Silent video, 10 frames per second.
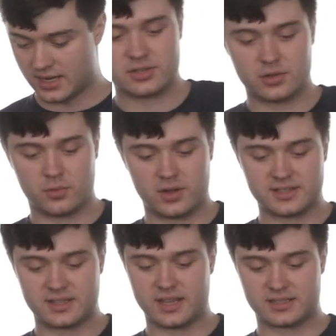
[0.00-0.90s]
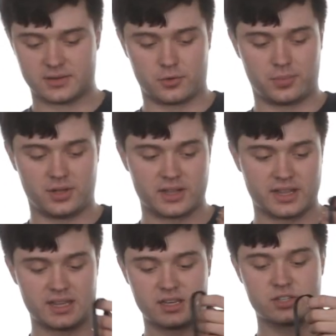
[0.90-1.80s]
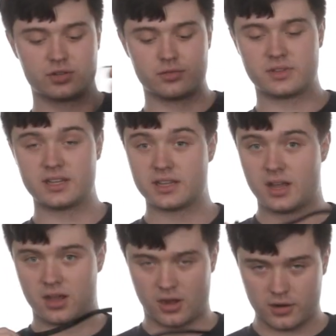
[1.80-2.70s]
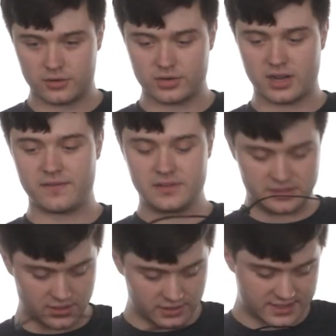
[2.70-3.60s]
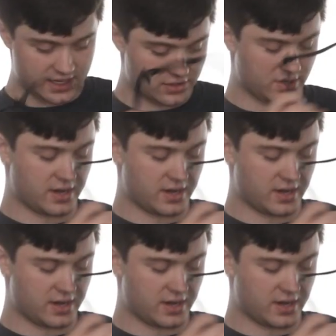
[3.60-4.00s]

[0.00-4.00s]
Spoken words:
These are the ones that will plug into the hard drive, solid state